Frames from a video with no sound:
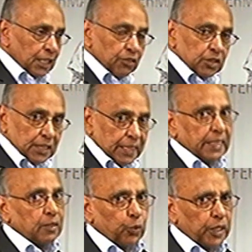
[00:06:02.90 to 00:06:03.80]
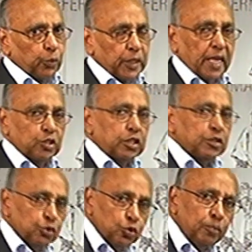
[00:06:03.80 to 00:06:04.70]
give it a clean we we actually
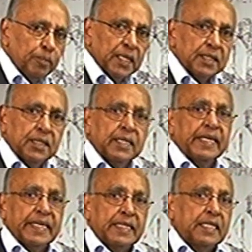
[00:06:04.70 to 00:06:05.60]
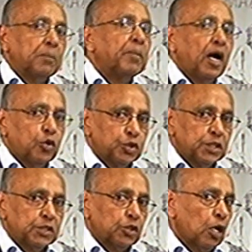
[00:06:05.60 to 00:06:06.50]
do milk cleaning
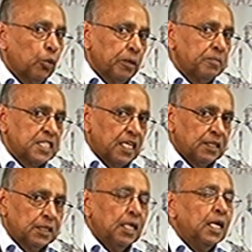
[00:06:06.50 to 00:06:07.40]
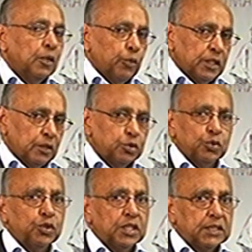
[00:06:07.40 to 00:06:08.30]
powders on our website we
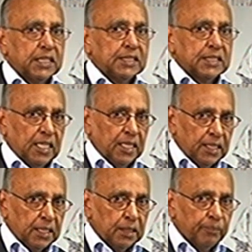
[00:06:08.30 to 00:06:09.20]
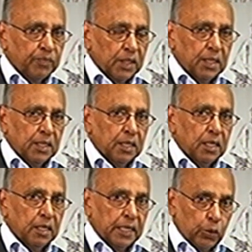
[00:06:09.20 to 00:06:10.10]
do the descaling
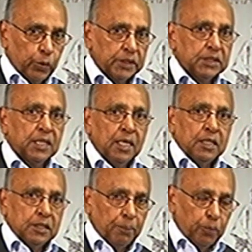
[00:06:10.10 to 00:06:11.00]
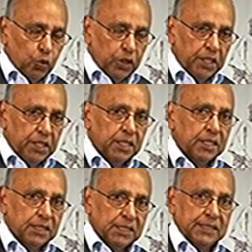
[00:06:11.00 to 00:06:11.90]
uh, liquids the Puly
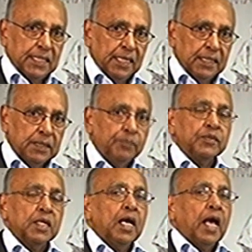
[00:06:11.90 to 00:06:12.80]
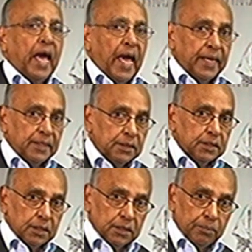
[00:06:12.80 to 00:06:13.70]
descaler
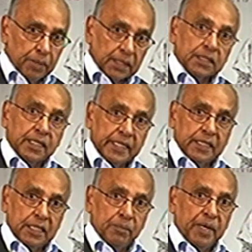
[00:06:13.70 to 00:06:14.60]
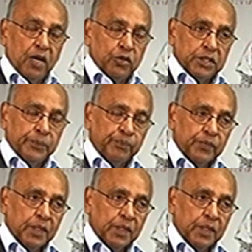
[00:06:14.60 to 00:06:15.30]
and the milk cleaning powder